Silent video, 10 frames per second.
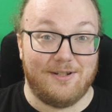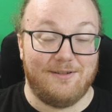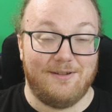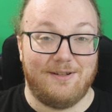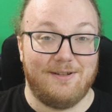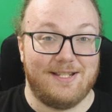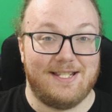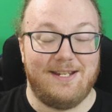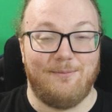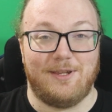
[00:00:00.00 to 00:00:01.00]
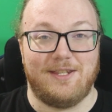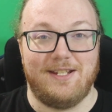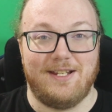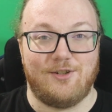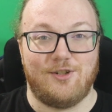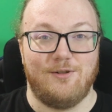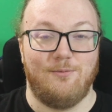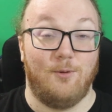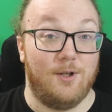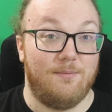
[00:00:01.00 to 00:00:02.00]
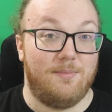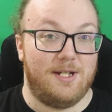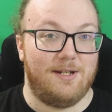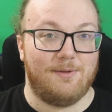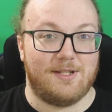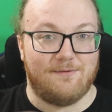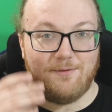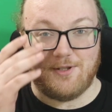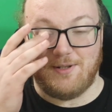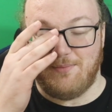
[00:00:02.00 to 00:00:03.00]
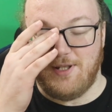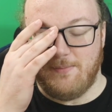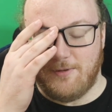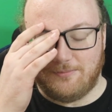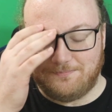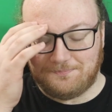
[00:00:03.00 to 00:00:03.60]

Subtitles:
you could see what the issue would be for some people.